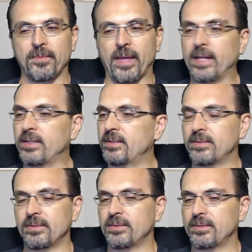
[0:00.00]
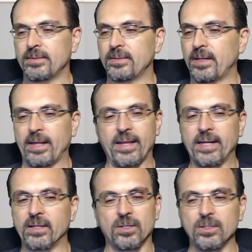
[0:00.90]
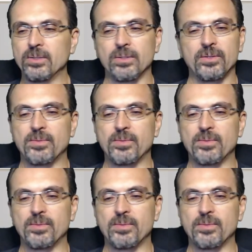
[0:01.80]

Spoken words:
And that includes